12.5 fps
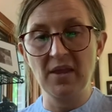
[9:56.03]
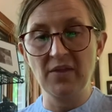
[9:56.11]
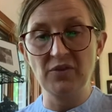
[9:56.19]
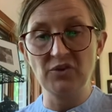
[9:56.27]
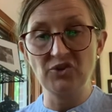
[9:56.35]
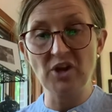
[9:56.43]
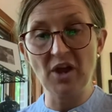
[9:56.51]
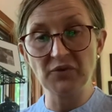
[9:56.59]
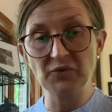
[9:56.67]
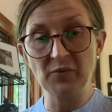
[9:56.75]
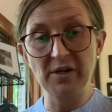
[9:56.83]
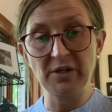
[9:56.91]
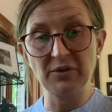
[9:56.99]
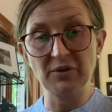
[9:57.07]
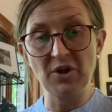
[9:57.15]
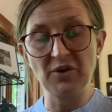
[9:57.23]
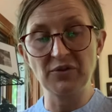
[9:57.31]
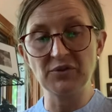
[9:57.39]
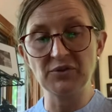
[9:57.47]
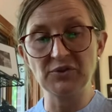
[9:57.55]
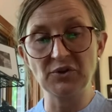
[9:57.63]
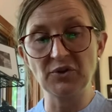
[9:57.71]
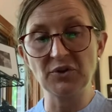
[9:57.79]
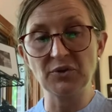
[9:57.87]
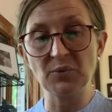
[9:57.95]
The shelves running along the
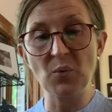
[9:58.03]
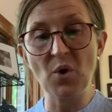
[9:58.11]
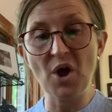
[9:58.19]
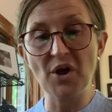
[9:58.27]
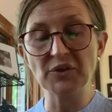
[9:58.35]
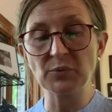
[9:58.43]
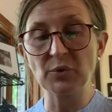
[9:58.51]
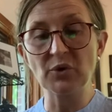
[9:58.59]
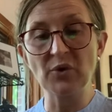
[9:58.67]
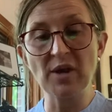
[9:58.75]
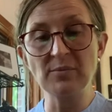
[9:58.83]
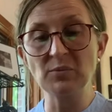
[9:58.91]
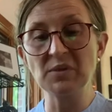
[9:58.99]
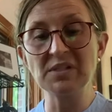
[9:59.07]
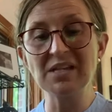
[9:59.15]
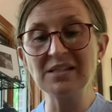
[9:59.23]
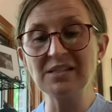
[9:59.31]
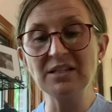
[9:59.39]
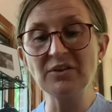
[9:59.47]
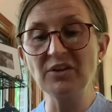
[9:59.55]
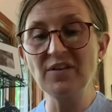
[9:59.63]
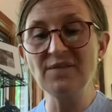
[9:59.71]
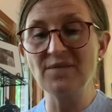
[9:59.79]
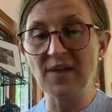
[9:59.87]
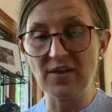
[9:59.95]
circular walls were crammed with
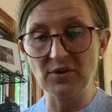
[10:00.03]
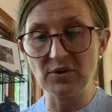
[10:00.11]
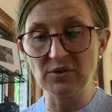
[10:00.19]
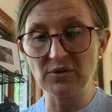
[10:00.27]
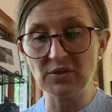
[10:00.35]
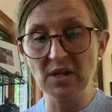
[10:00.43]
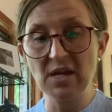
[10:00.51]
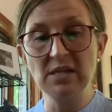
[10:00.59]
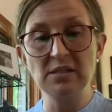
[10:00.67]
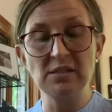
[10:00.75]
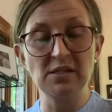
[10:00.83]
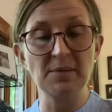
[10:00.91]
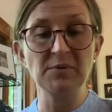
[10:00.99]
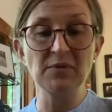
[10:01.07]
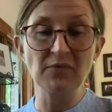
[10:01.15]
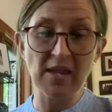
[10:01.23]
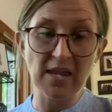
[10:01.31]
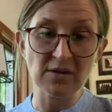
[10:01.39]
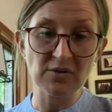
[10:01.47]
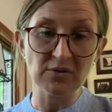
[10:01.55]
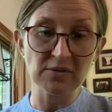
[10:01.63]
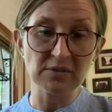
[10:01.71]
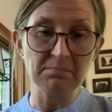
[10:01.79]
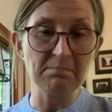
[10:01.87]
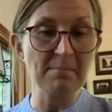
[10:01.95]
dusty-looking feathers, stubs of
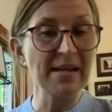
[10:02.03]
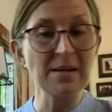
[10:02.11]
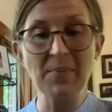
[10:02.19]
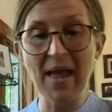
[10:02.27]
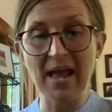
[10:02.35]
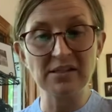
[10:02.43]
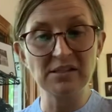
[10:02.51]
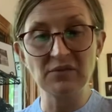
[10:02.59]
candles, many packs